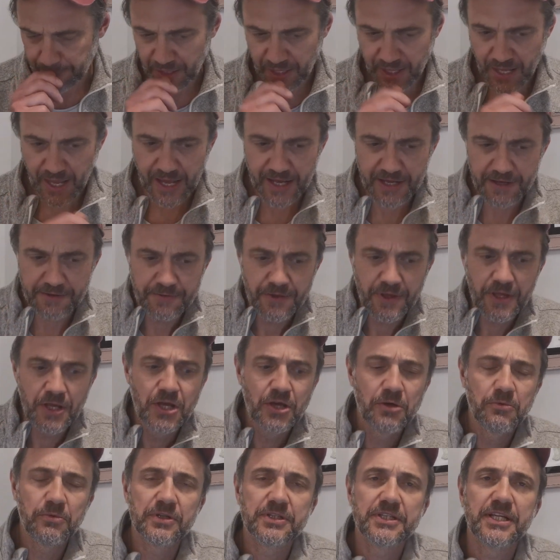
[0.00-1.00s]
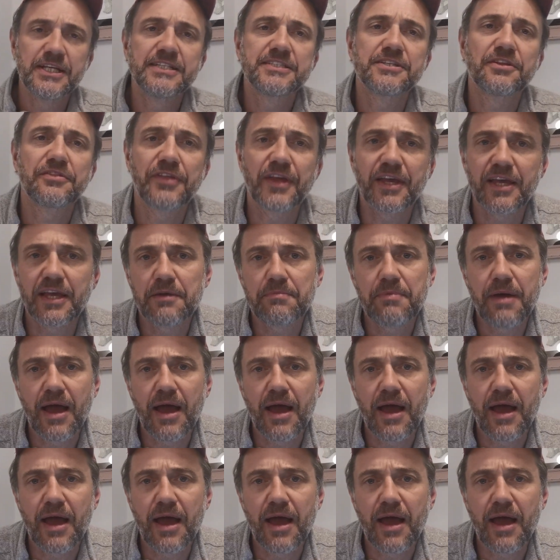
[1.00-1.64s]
okay, we'll need to think